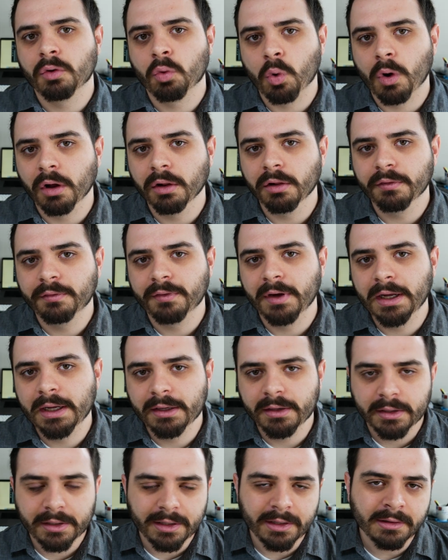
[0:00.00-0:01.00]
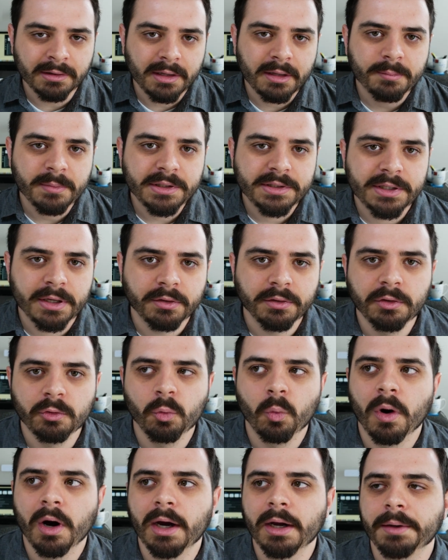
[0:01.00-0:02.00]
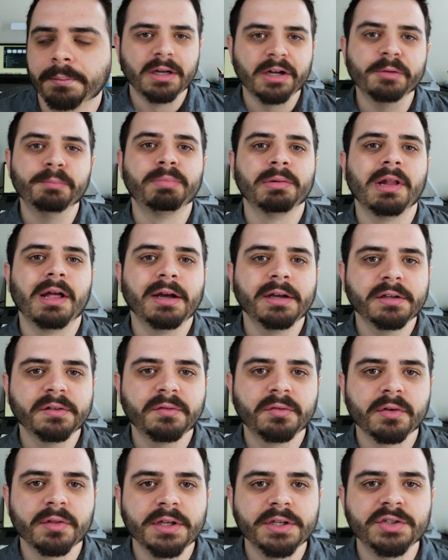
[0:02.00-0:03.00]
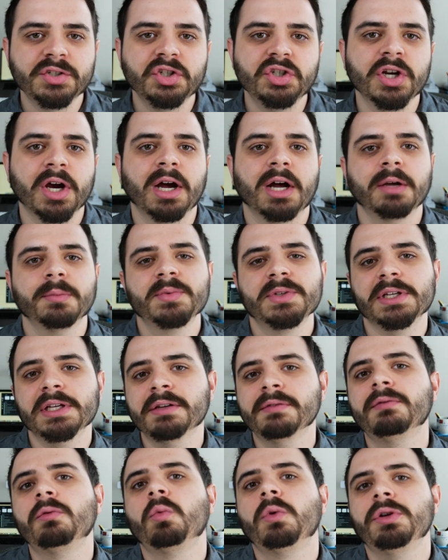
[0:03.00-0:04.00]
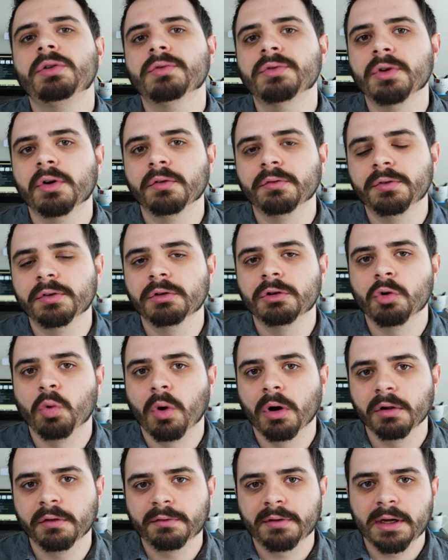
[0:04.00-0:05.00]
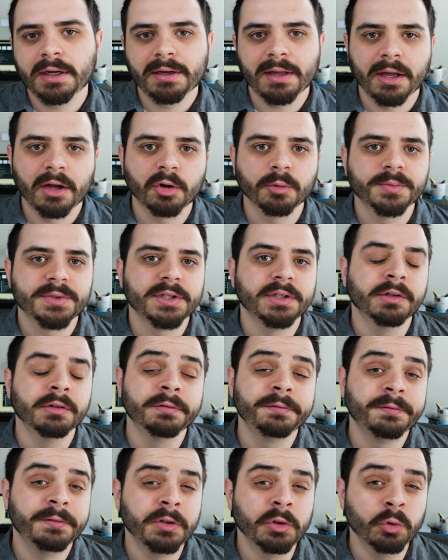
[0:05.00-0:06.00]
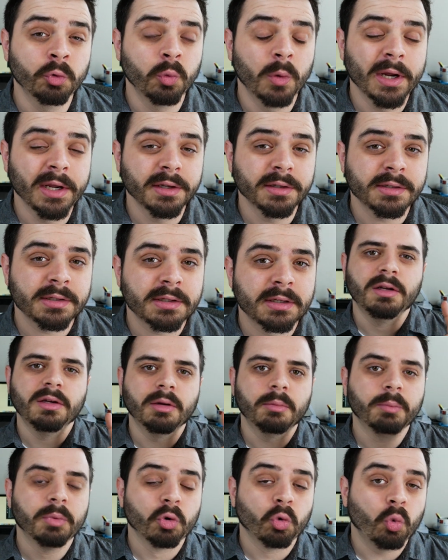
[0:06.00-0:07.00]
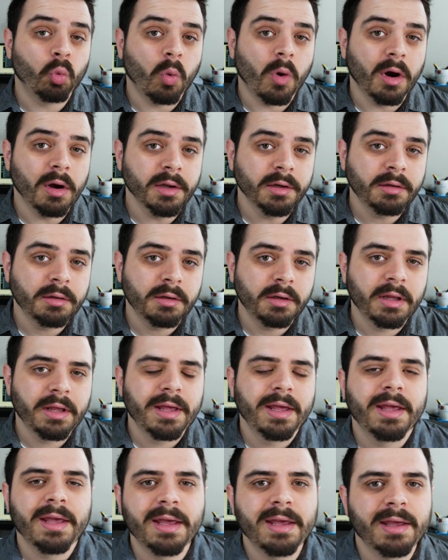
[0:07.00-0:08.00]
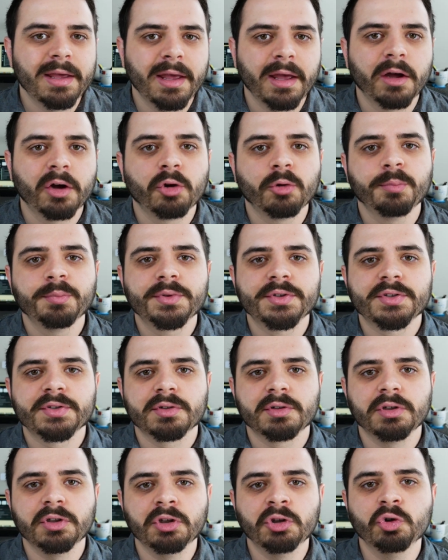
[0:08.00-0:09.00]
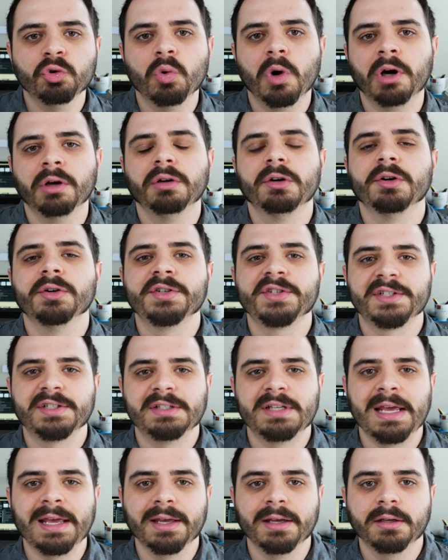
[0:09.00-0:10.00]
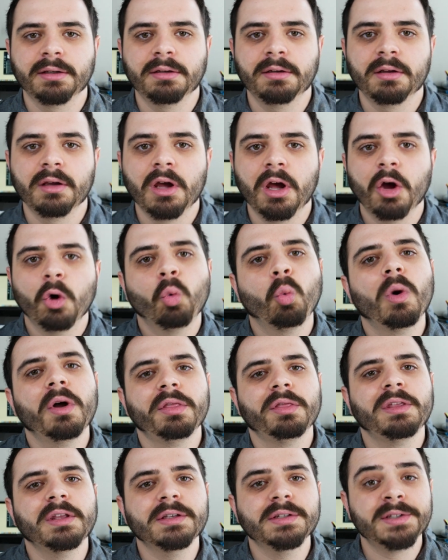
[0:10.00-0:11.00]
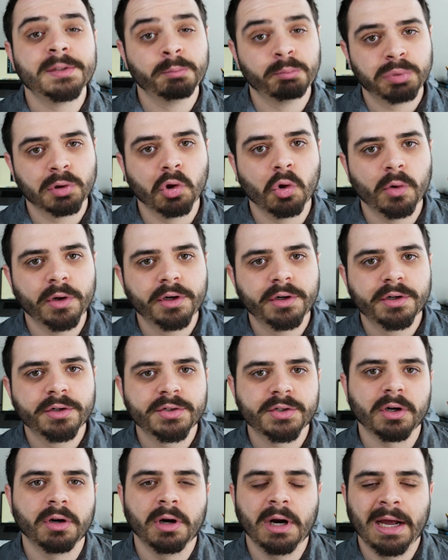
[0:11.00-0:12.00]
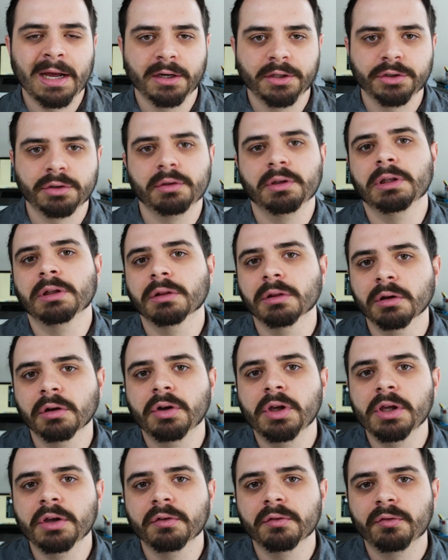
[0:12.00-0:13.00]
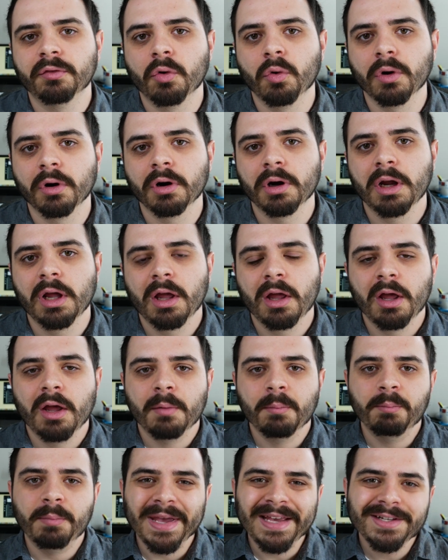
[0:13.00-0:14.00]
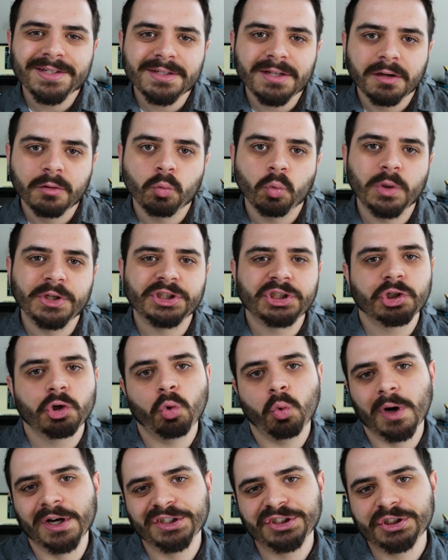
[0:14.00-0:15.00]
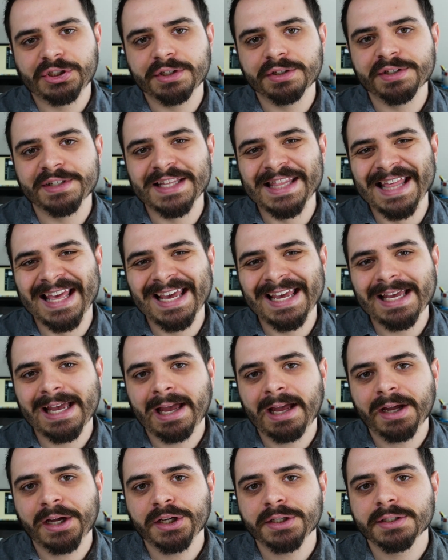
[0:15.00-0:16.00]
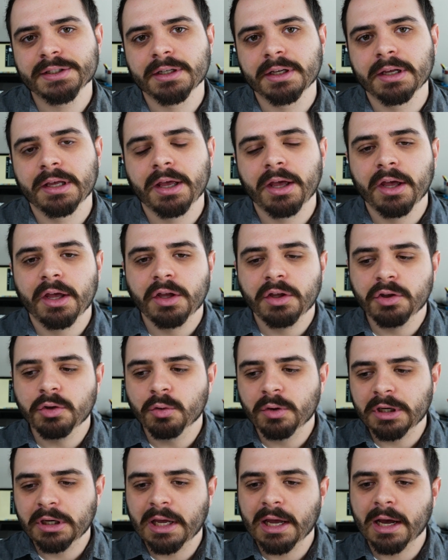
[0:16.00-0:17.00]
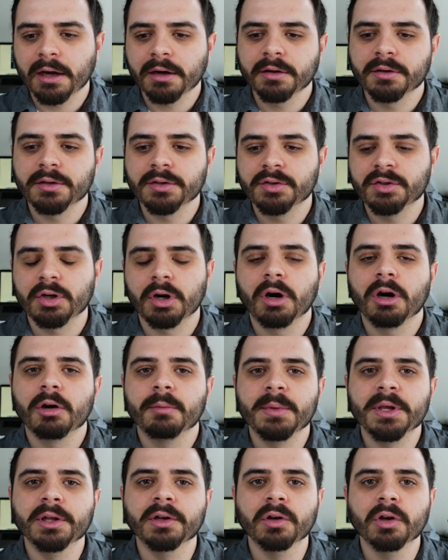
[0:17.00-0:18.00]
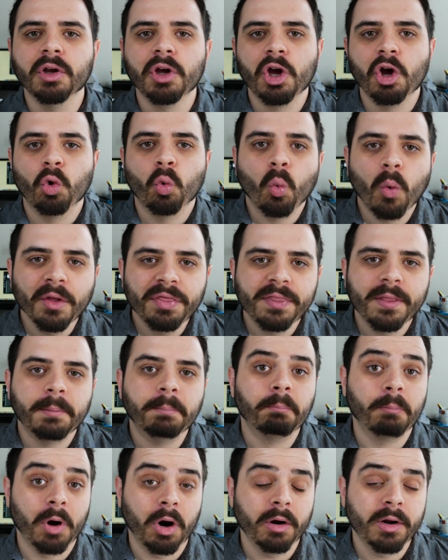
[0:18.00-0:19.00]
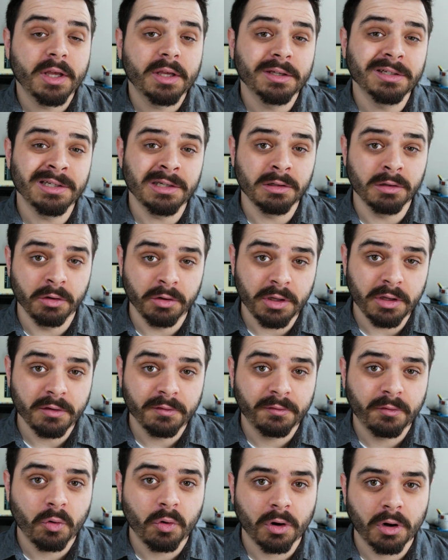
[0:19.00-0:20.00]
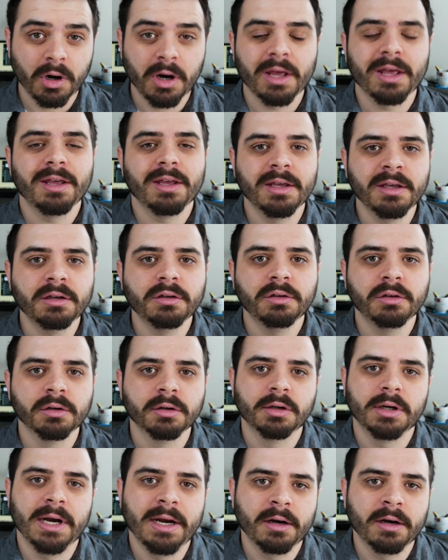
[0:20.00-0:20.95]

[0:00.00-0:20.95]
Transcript: qualified. And let me tell you why. Applying for these jobs even when you don't feel qualified helps in a few ways. Number one, it helps you understand what these employers are actually looking for. Based on which questions they ask, you can kind of determine what the market is looking for in your